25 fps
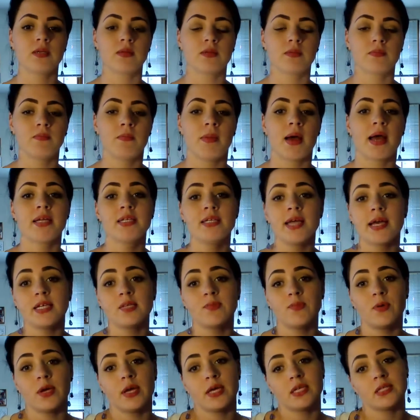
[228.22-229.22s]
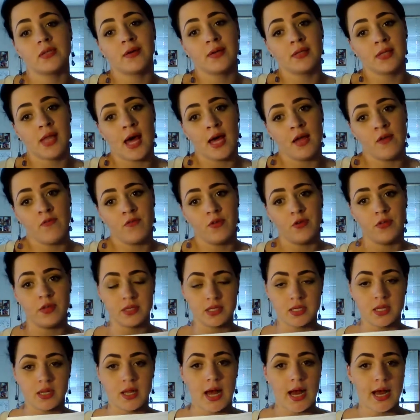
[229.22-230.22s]
My textbook is online for
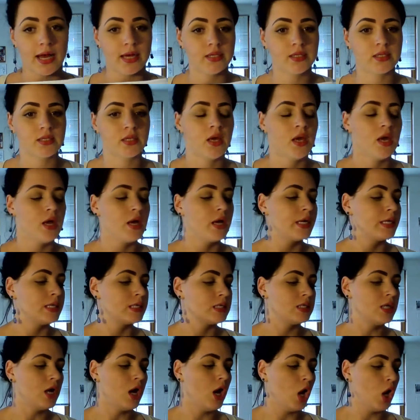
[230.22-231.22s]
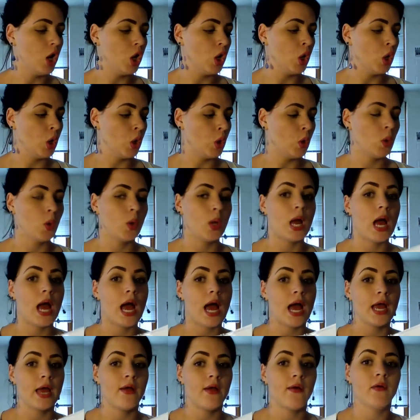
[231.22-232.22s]
this class, so
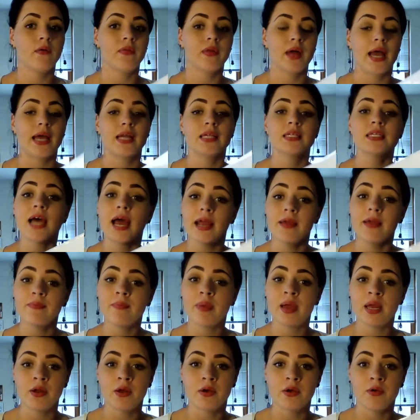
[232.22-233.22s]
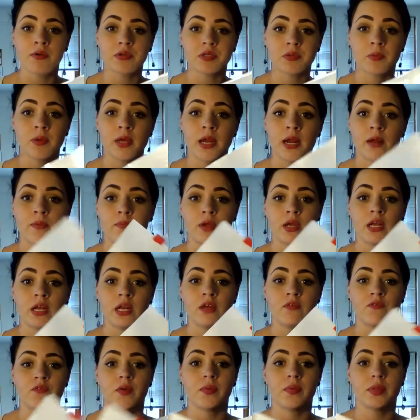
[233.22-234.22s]
I type my notes when I'm
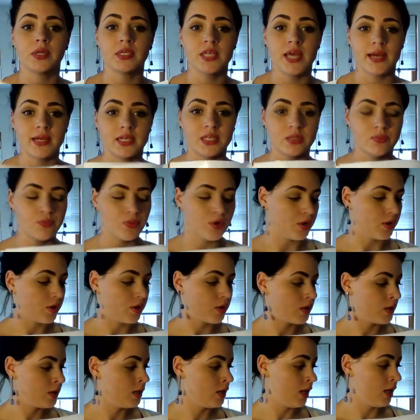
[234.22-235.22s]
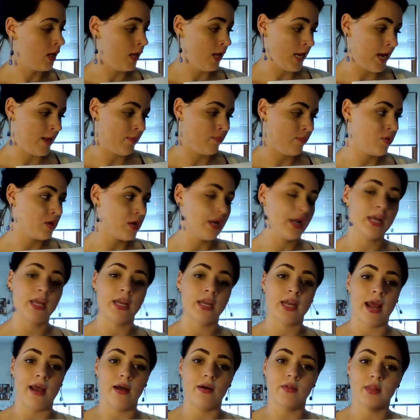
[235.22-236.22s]
reading from the textbook, and I put it
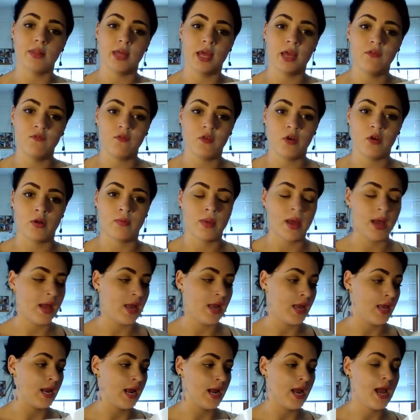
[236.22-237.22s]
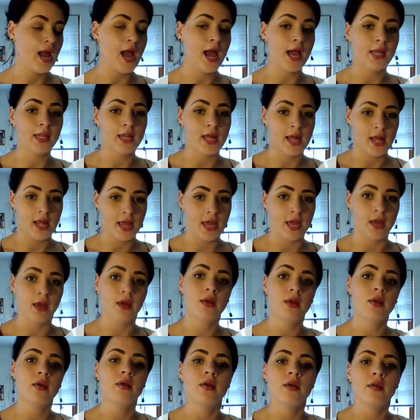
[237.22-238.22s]
in outline format, and I highlight
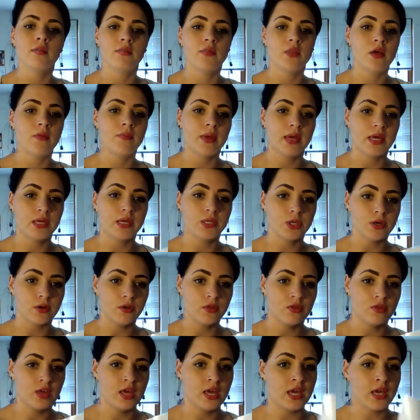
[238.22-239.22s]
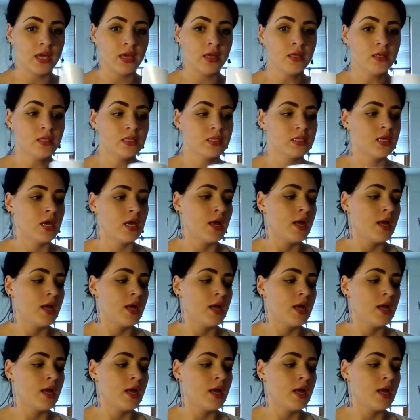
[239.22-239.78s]
the major things.